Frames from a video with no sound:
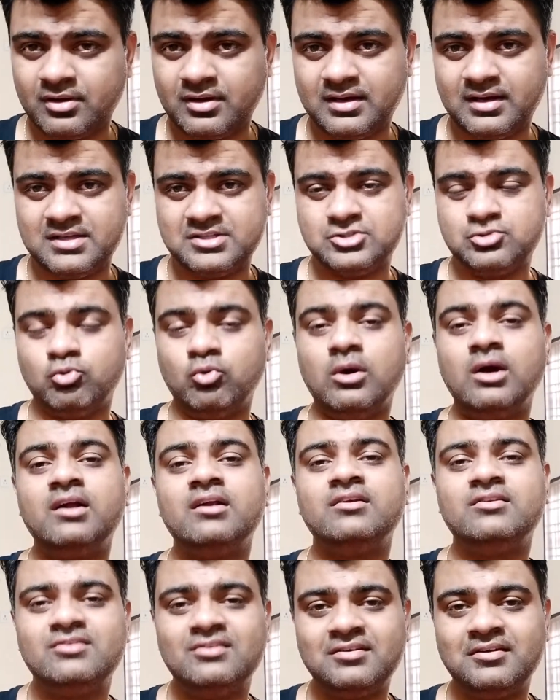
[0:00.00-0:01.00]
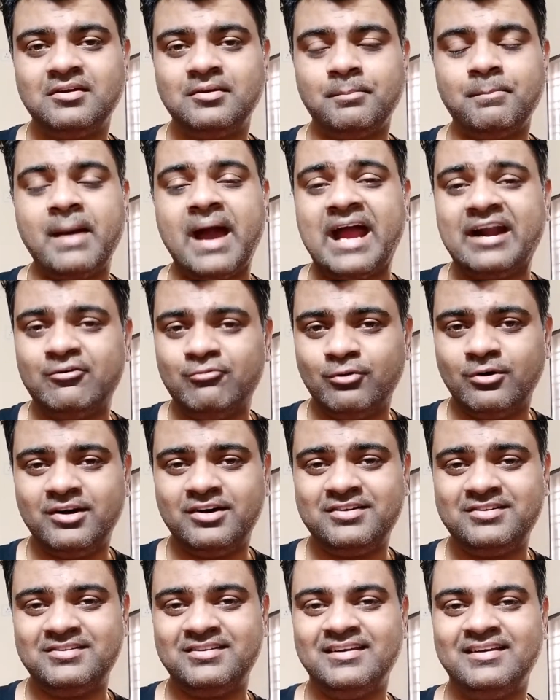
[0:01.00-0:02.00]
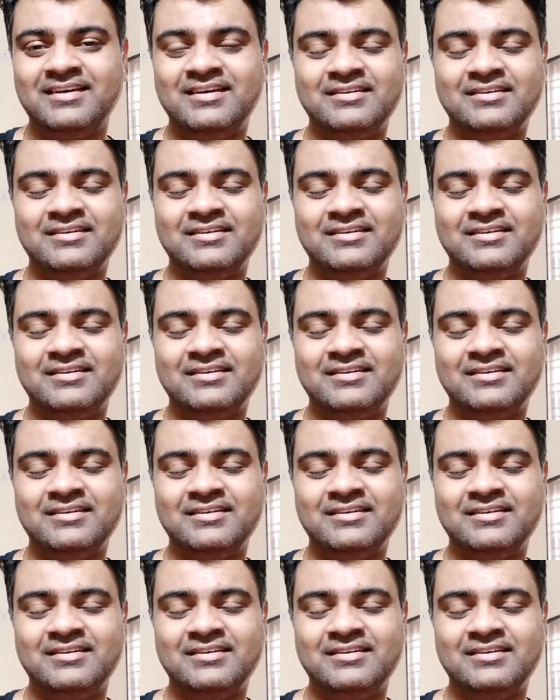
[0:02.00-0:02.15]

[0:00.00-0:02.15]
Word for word: cuss words, bad words